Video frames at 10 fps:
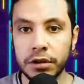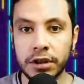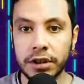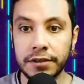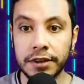
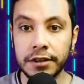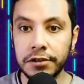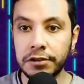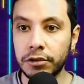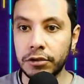seven
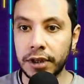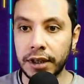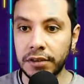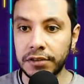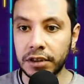for
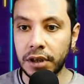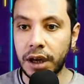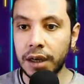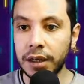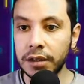eleven
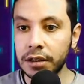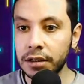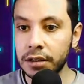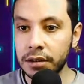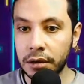
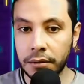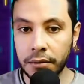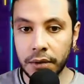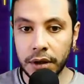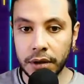nights,
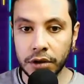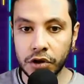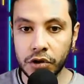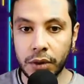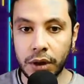
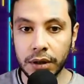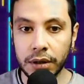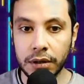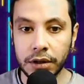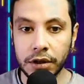this
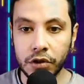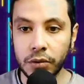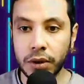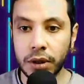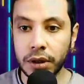one, this
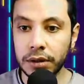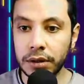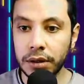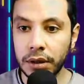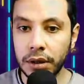one,
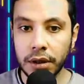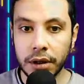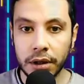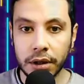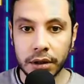
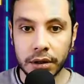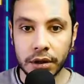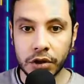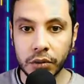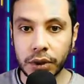
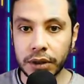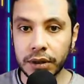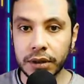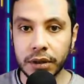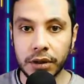this
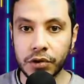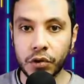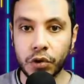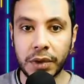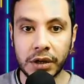one, uh,
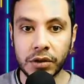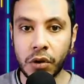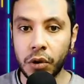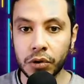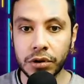Zorba's
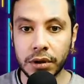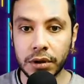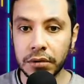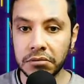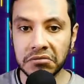
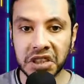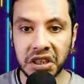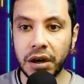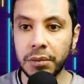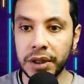Hostel. There
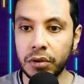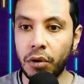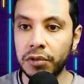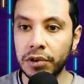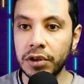are many
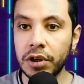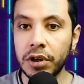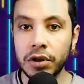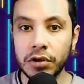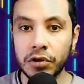offers.
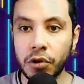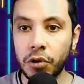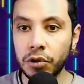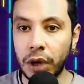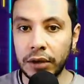
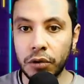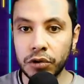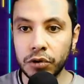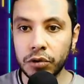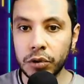So, and
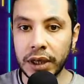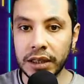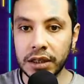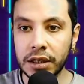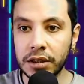also you can
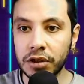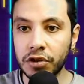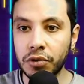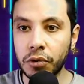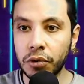see the
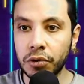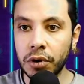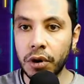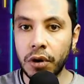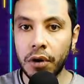score
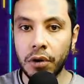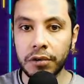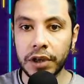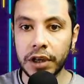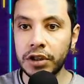of
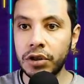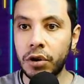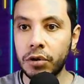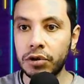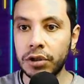each
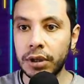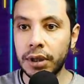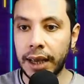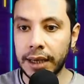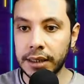hostel
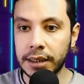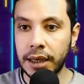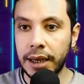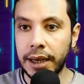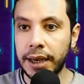as
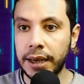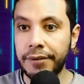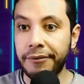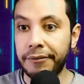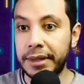
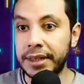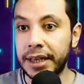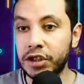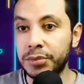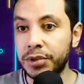um, the
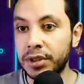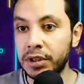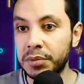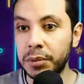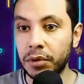experience,
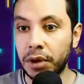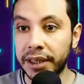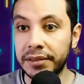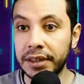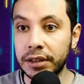people are giving